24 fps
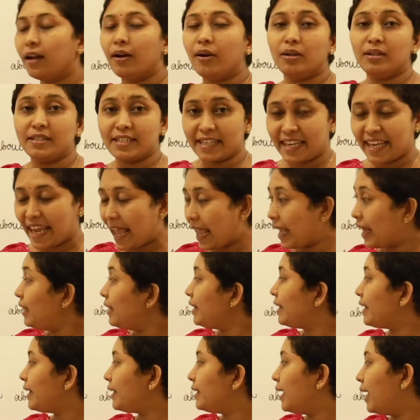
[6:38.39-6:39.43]
Once again,
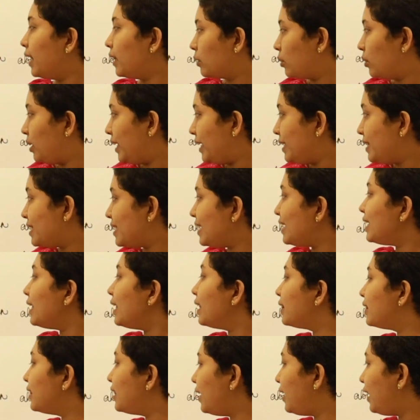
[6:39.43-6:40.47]
calculating
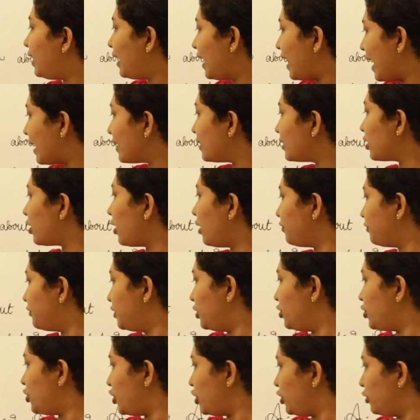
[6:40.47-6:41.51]
the length of the
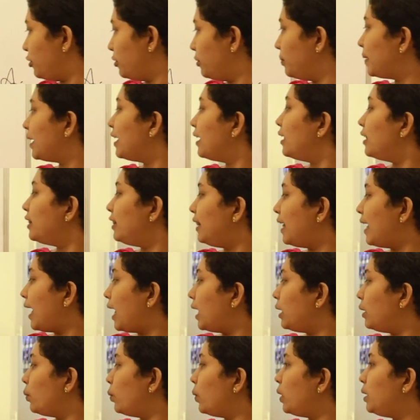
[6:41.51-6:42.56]
tube
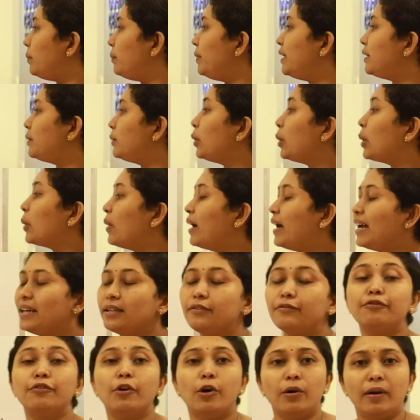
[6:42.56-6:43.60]
that will be required
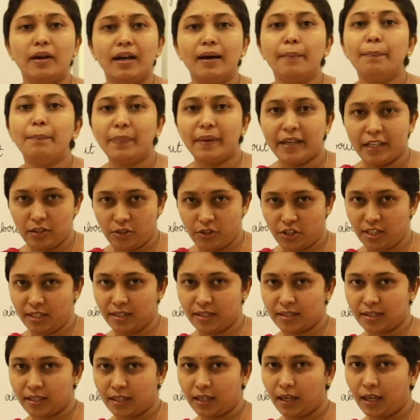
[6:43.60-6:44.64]
for a patient.